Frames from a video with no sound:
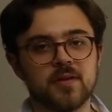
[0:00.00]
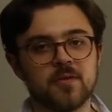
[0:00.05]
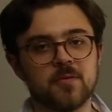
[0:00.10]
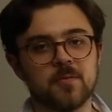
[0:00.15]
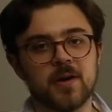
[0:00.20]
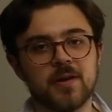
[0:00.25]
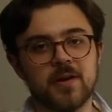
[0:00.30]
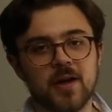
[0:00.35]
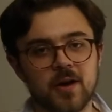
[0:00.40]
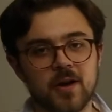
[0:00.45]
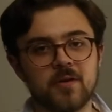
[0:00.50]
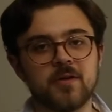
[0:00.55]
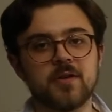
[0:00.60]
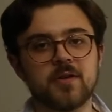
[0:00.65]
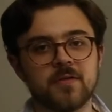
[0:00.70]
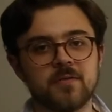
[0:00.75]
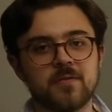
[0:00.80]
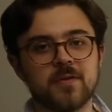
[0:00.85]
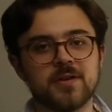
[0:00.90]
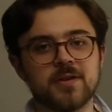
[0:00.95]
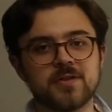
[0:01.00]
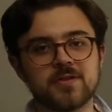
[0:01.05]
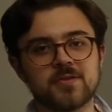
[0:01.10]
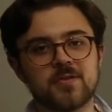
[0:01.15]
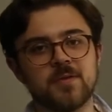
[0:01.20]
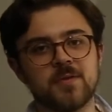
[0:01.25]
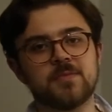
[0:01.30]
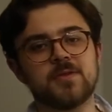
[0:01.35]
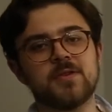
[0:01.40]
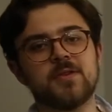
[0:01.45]
right now you can find
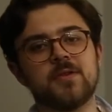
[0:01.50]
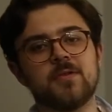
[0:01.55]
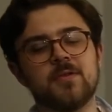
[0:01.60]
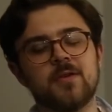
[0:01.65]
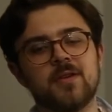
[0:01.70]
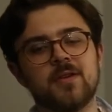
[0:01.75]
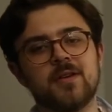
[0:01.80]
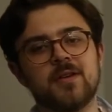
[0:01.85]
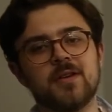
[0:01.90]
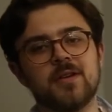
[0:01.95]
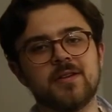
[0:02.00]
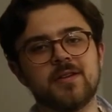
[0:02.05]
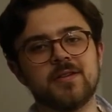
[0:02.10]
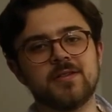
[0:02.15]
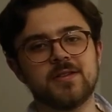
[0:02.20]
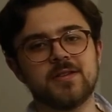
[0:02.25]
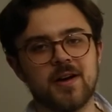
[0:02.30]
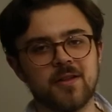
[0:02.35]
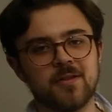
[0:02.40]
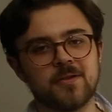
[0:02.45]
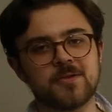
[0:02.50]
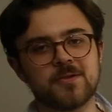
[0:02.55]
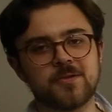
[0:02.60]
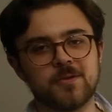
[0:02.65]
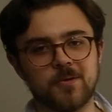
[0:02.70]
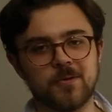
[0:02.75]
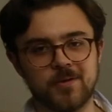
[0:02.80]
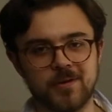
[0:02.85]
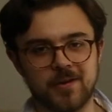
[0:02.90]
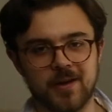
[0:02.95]
Scripto on dollar
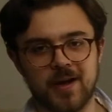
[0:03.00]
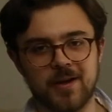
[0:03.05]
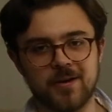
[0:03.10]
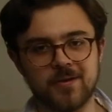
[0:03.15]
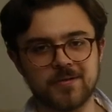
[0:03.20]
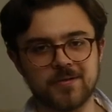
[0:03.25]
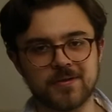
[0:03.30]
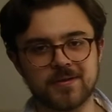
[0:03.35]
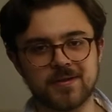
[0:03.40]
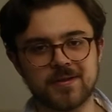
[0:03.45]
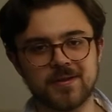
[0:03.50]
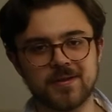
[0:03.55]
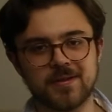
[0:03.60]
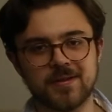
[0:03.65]
store lighters.